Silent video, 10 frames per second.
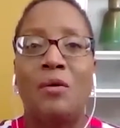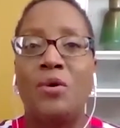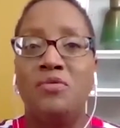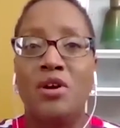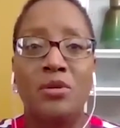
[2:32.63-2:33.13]

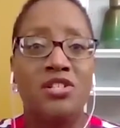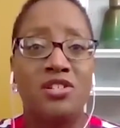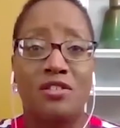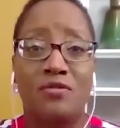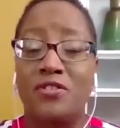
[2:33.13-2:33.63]
We've known
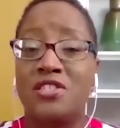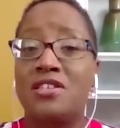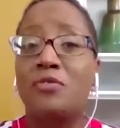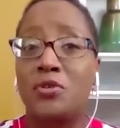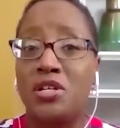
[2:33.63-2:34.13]
each other for
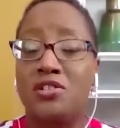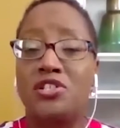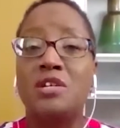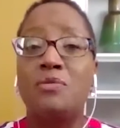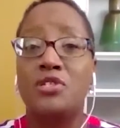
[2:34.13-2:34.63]
several
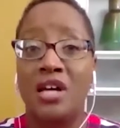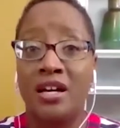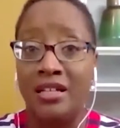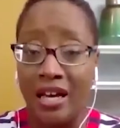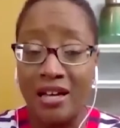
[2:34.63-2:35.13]
years. She was
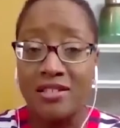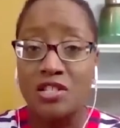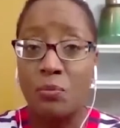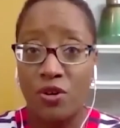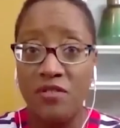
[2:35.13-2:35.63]
a
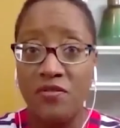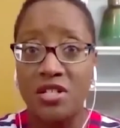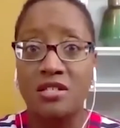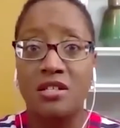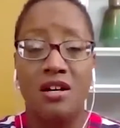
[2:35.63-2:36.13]
guest
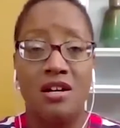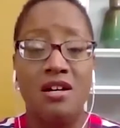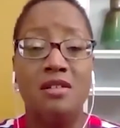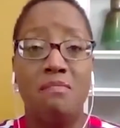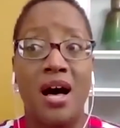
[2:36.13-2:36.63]
previously
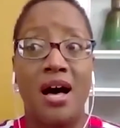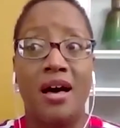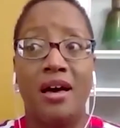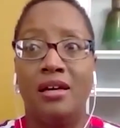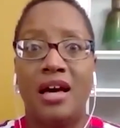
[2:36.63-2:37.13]
on
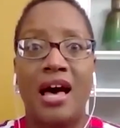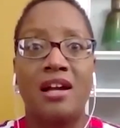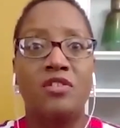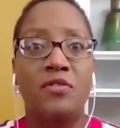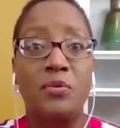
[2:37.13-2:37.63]
I
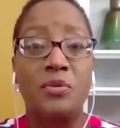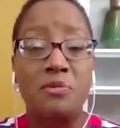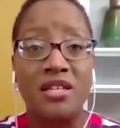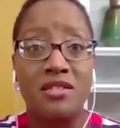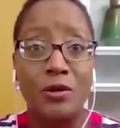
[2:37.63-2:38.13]
don't know if it was
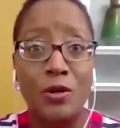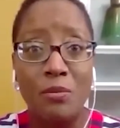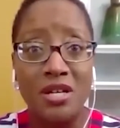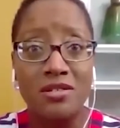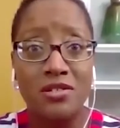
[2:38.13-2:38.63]
my Sell
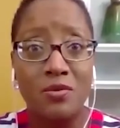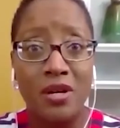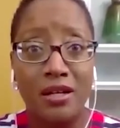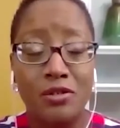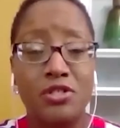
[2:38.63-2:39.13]
Your Message
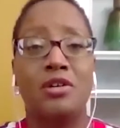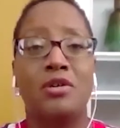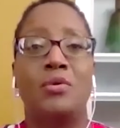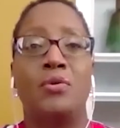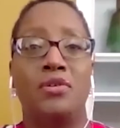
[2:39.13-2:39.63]
radio
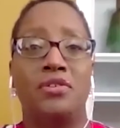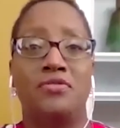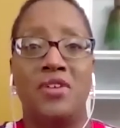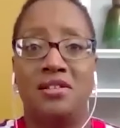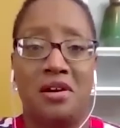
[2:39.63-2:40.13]
show or the
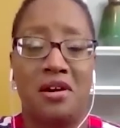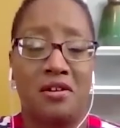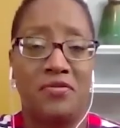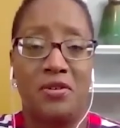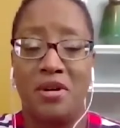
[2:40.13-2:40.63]
Faith to
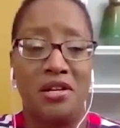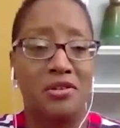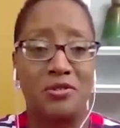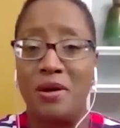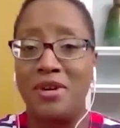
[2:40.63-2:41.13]
Conquer Fear
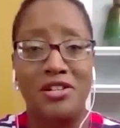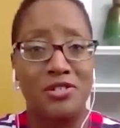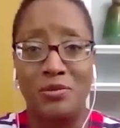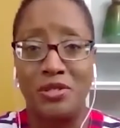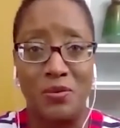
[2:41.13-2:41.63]
radio show. I'm
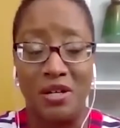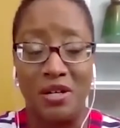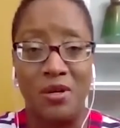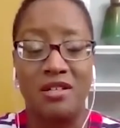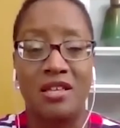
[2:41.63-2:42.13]
not sure which one
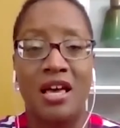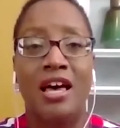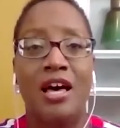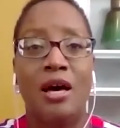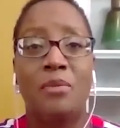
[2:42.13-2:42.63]
it was,
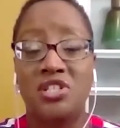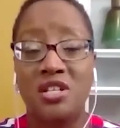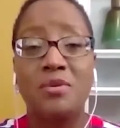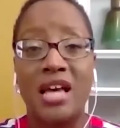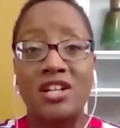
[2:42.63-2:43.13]
but
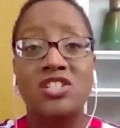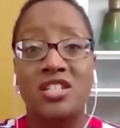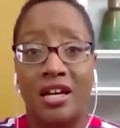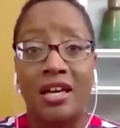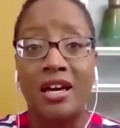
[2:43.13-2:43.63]
she was
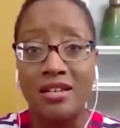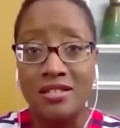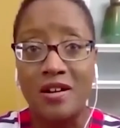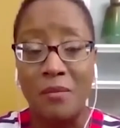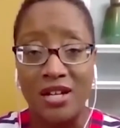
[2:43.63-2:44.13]
actually a
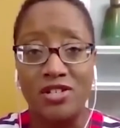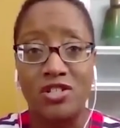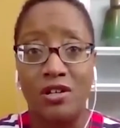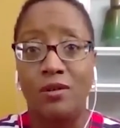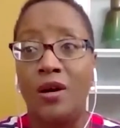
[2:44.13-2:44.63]
guest on my
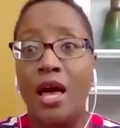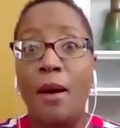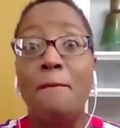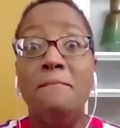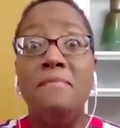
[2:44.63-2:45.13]
show
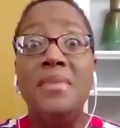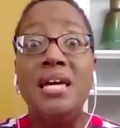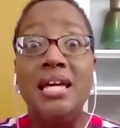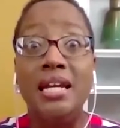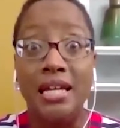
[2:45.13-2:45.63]

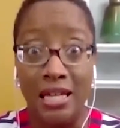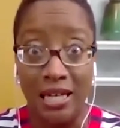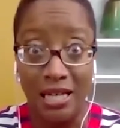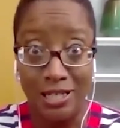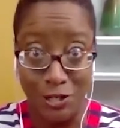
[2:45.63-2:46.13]

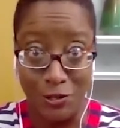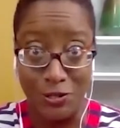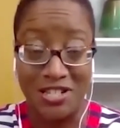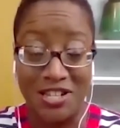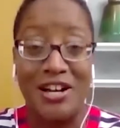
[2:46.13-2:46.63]
many
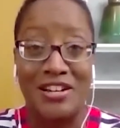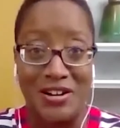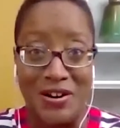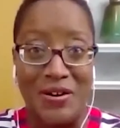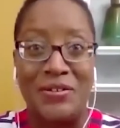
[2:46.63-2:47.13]
years
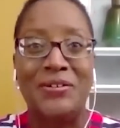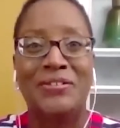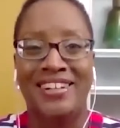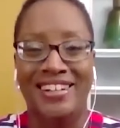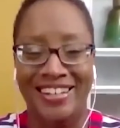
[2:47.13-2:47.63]

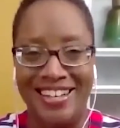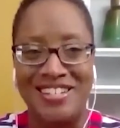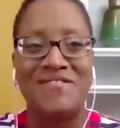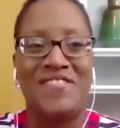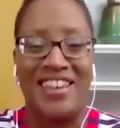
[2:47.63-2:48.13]
ago.
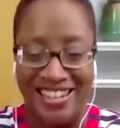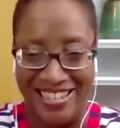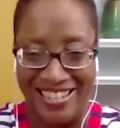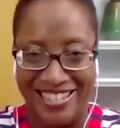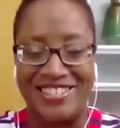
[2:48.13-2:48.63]
Many
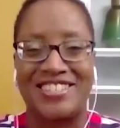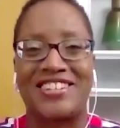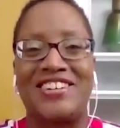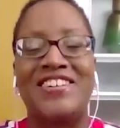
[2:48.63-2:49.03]
years ago.